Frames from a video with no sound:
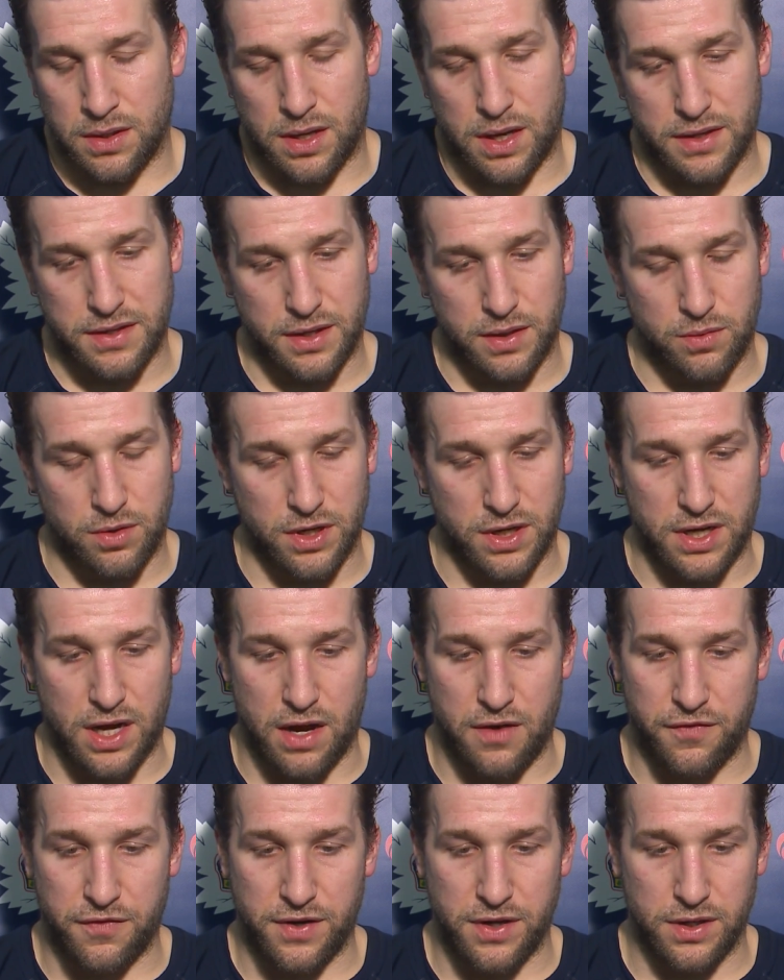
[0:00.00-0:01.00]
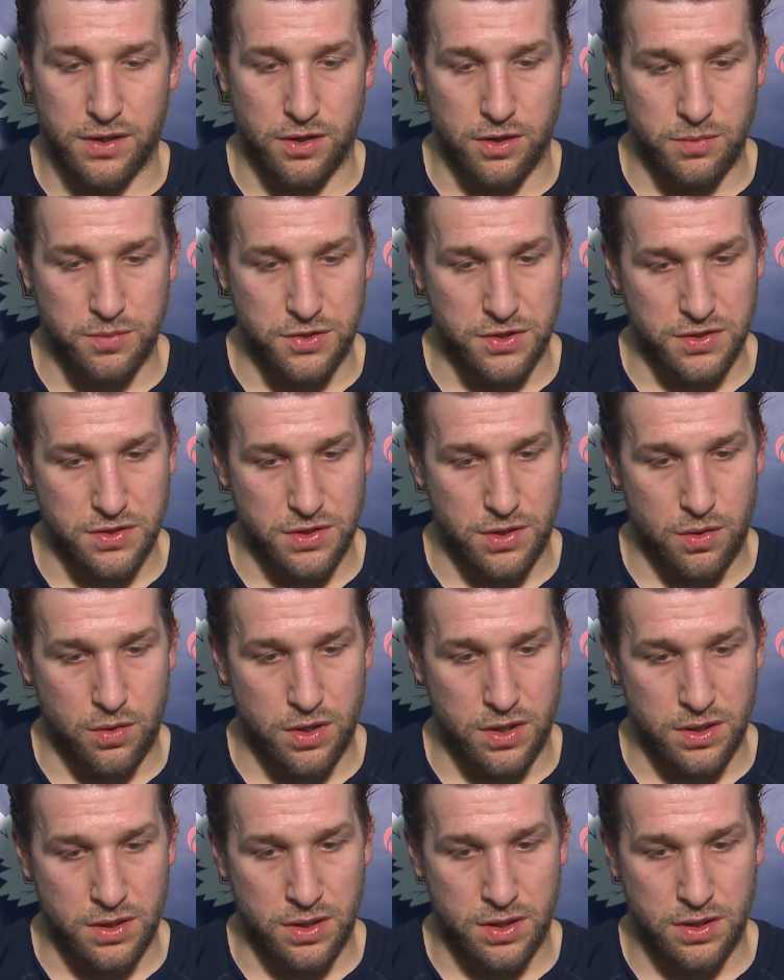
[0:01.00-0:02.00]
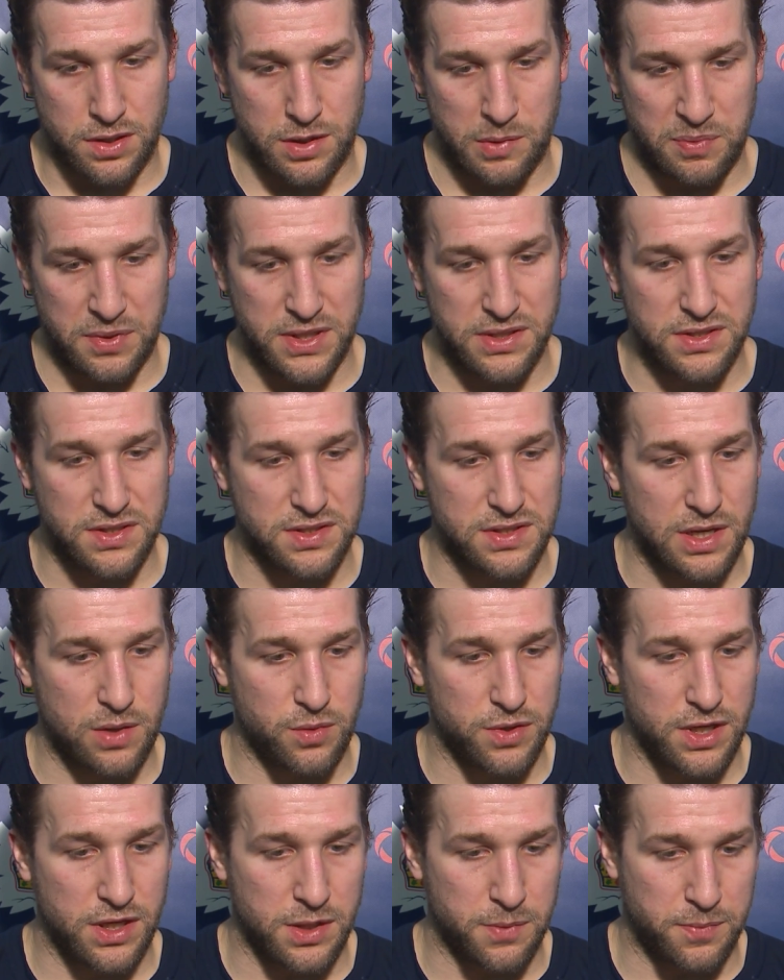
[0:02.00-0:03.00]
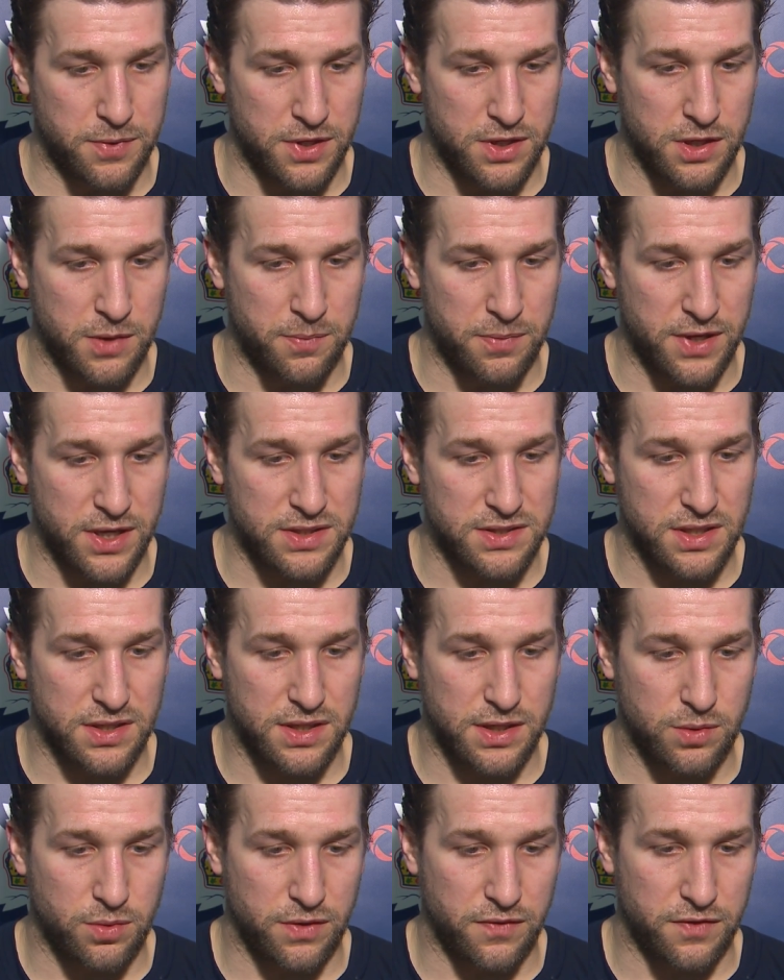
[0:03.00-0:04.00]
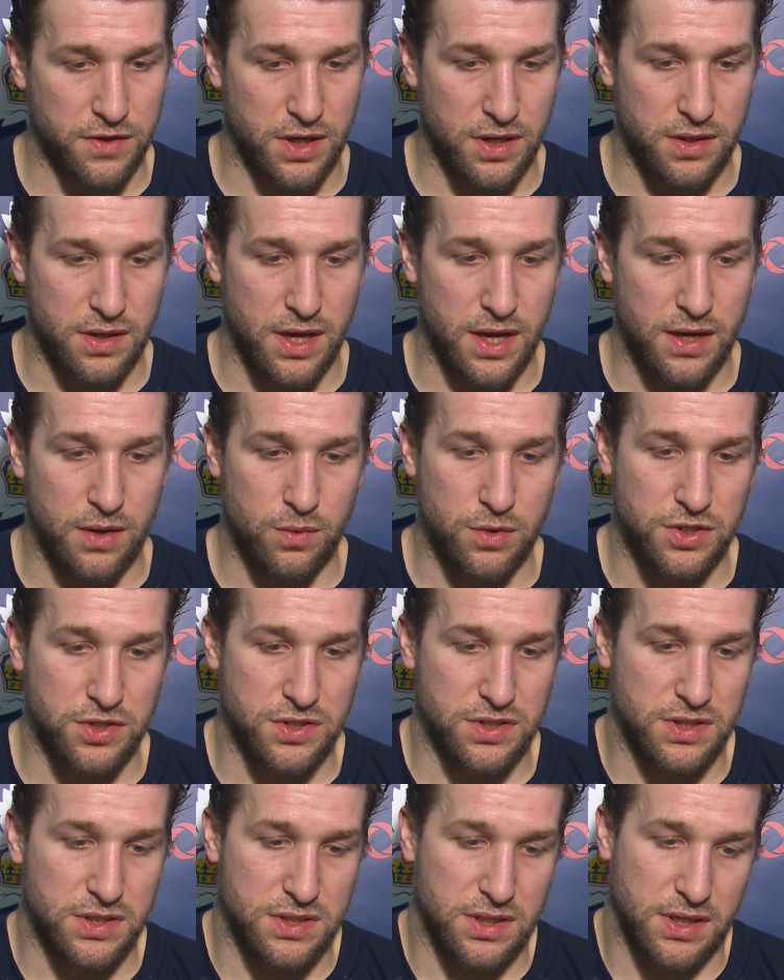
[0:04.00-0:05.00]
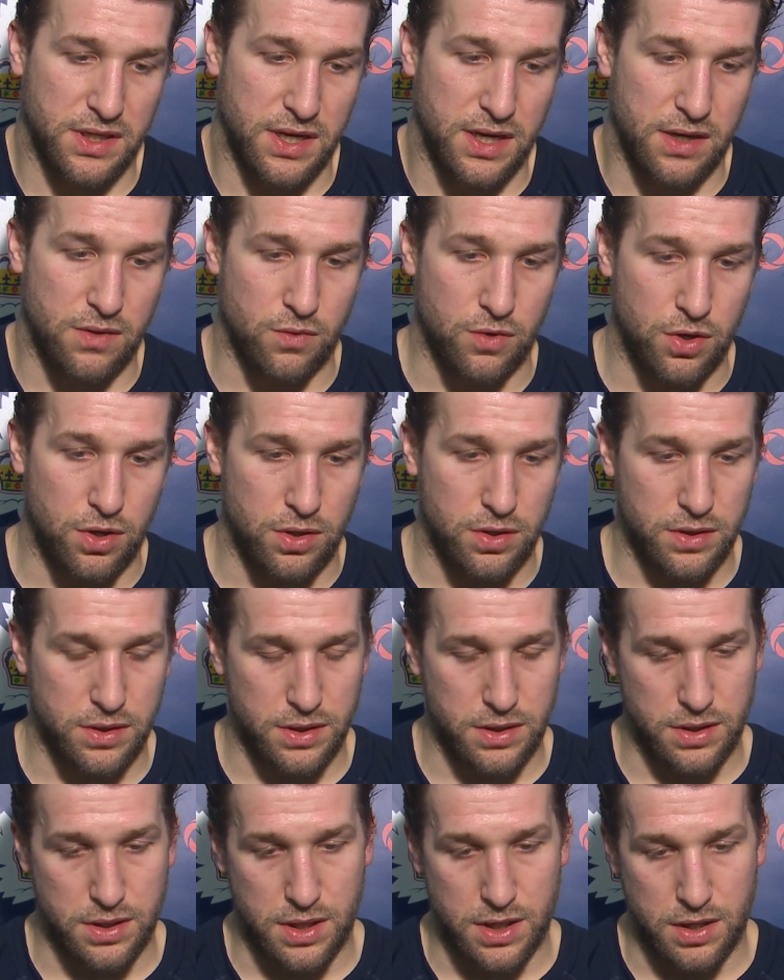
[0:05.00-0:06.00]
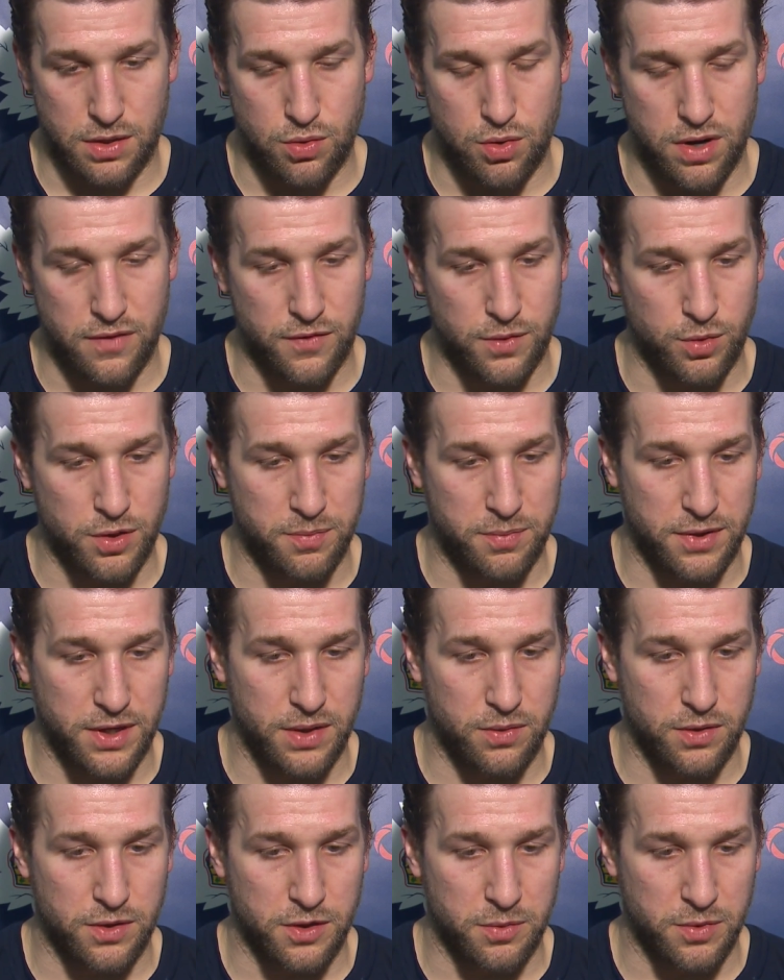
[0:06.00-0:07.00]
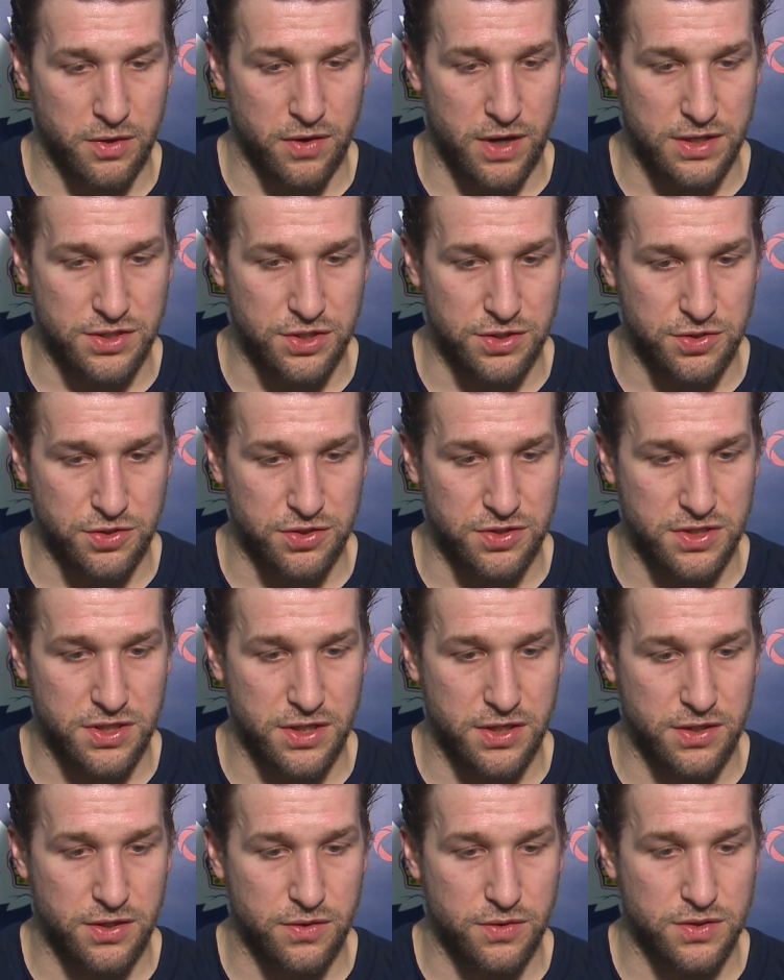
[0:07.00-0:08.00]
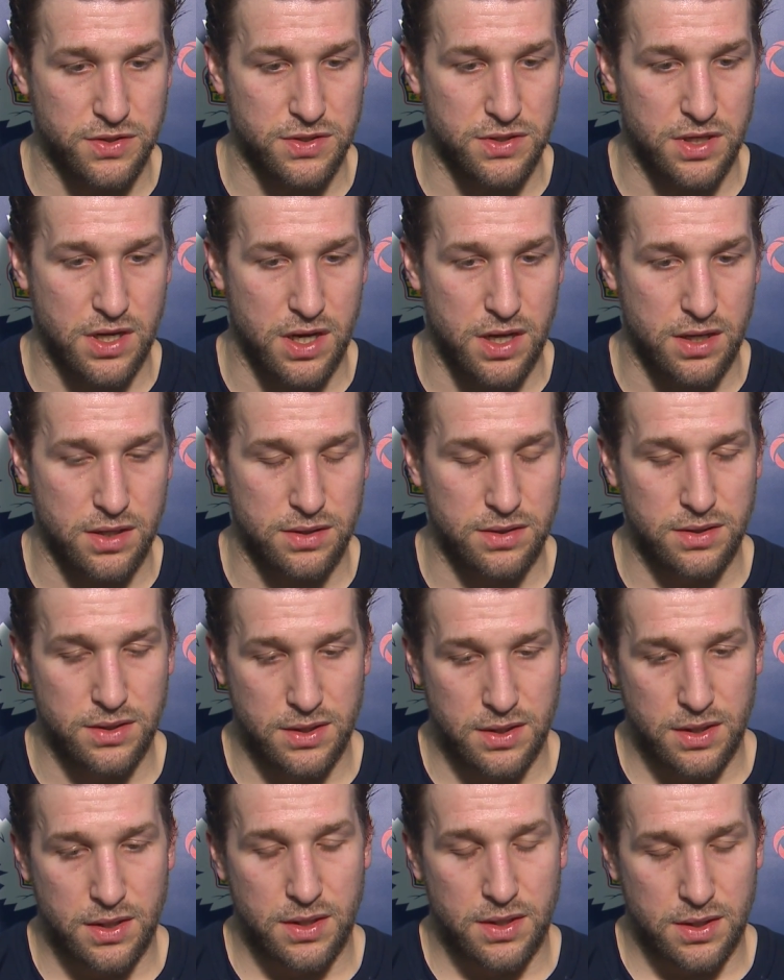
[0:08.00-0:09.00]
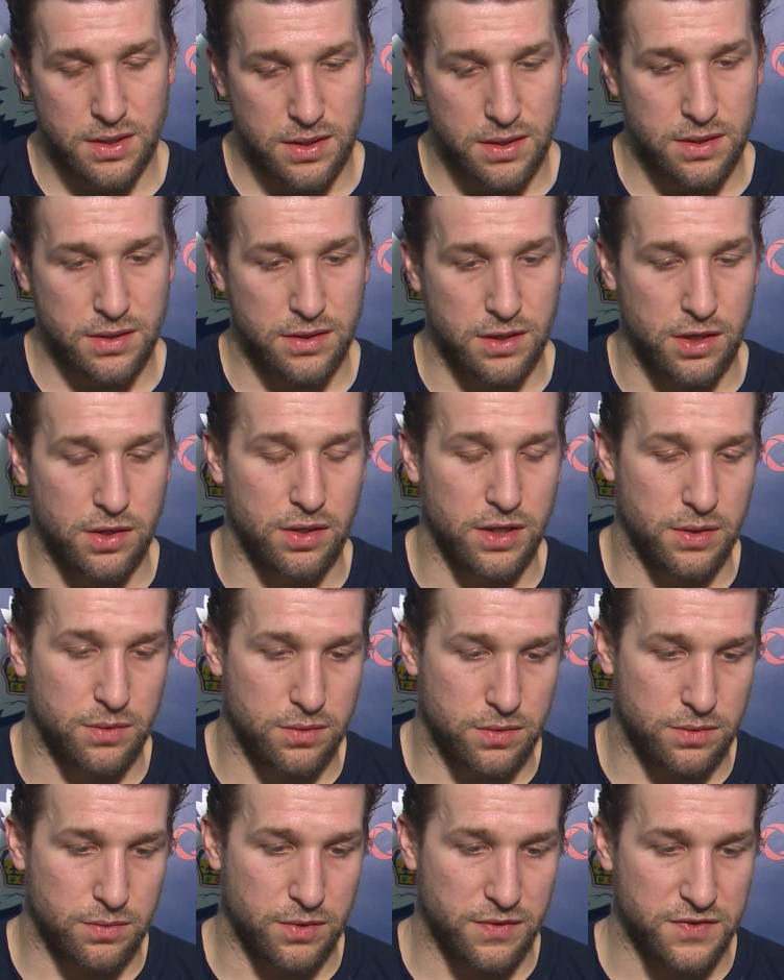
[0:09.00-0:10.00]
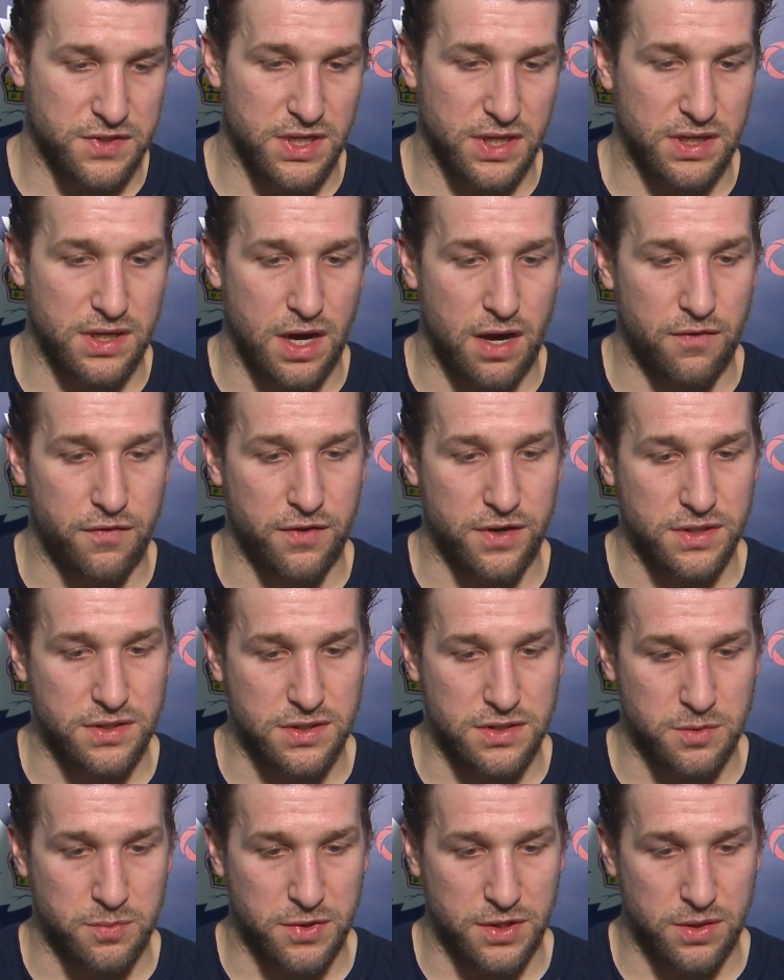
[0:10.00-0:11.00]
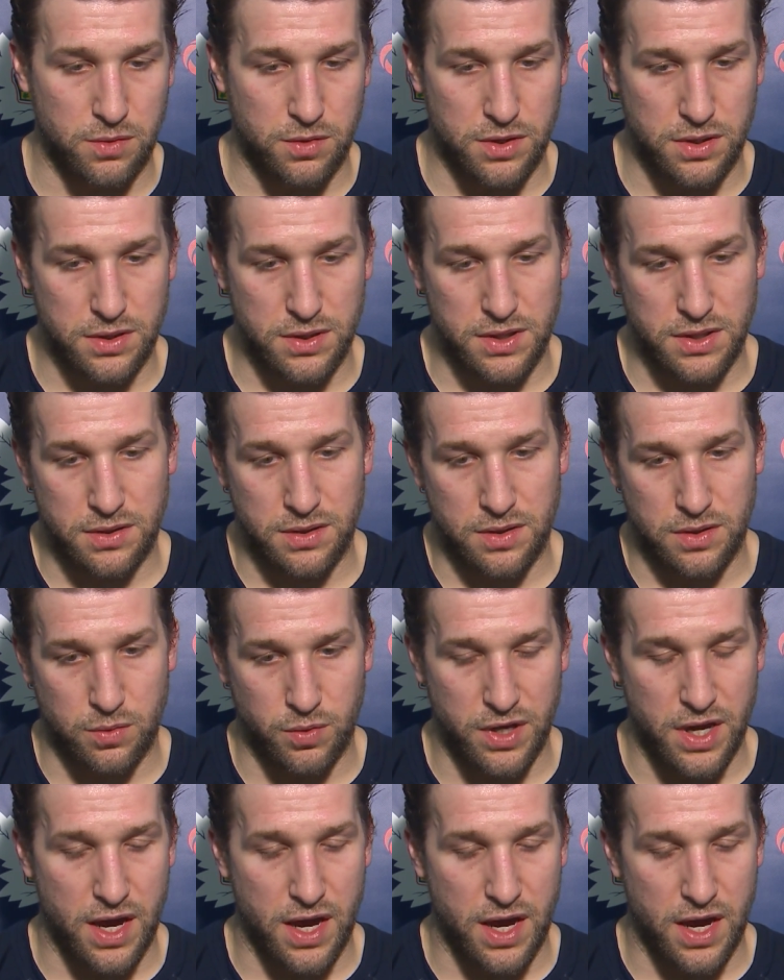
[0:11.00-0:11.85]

I think we're a confident group, just knowing the pieces that we need to put into place. I think we've done that, and we just need to get on a roll. And whoever we play, whether it be Rochester or Syracuse, you know, we've said confidence is a big word, and we